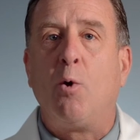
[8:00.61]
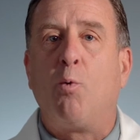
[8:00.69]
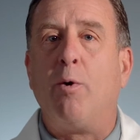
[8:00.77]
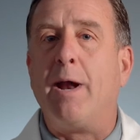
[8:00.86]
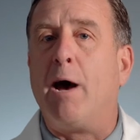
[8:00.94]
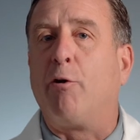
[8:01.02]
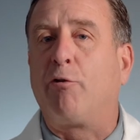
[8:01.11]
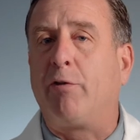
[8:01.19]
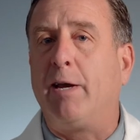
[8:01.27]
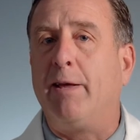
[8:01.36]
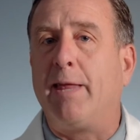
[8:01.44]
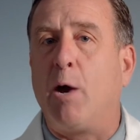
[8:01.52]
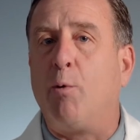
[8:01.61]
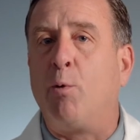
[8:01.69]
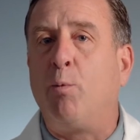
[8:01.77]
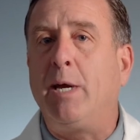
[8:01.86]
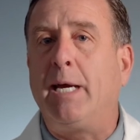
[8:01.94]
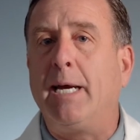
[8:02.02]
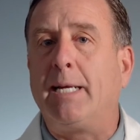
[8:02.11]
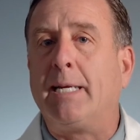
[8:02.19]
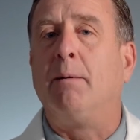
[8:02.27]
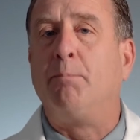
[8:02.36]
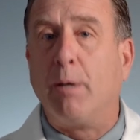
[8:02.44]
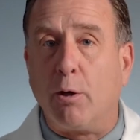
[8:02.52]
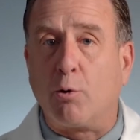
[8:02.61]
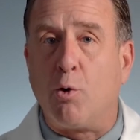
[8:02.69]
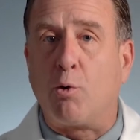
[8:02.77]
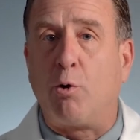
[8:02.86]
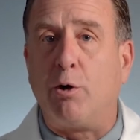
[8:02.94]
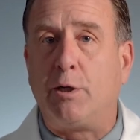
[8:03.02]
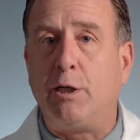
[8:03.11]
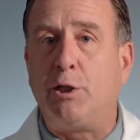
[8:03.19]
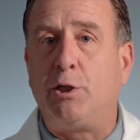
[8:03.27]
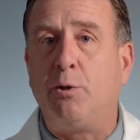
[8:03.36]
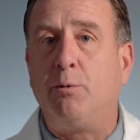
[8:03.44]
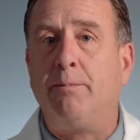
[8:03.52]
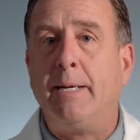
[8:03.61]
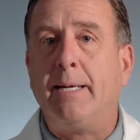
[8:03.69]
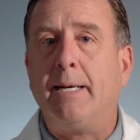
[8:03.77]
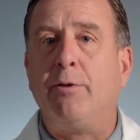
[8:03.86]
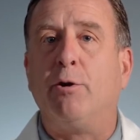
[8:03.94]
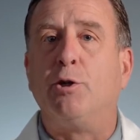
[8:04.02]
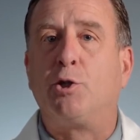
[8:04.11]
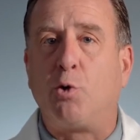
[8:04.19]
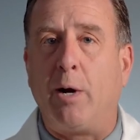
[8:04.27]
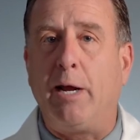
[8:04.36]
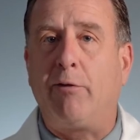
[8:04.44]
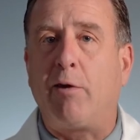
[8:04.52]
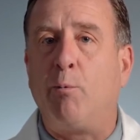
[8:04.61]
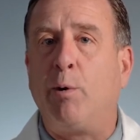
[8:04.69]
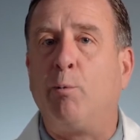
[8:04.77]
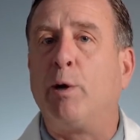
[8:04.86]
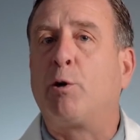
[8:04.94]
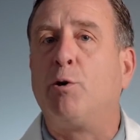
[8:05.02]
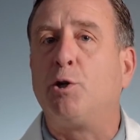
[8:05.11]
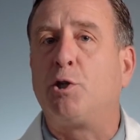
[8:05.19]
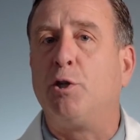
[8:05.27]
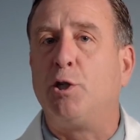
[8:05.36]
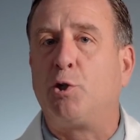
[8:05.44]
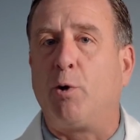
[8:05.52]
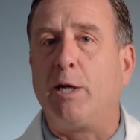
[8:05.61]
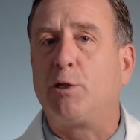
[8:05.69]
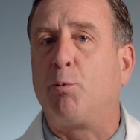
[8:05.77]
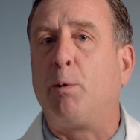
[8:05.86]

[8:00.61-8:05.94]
We're now seeing that when we get umbilical cord tissue in their joints and we recushion the joints,